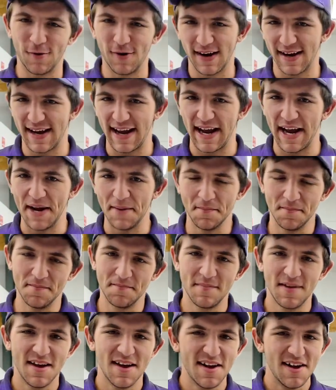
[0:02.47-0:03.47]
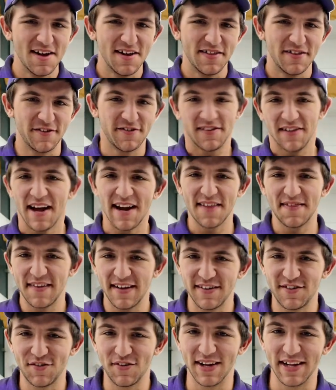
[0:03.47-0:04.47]
or a game, there's a lot of
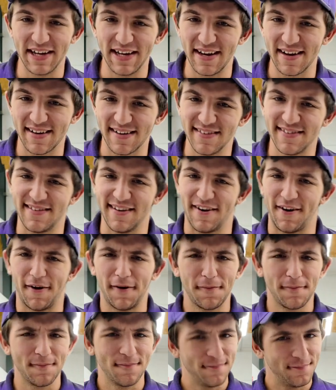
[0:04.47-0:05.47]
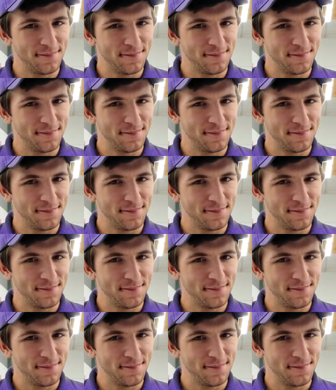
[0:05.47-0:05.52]
things you really need to consider.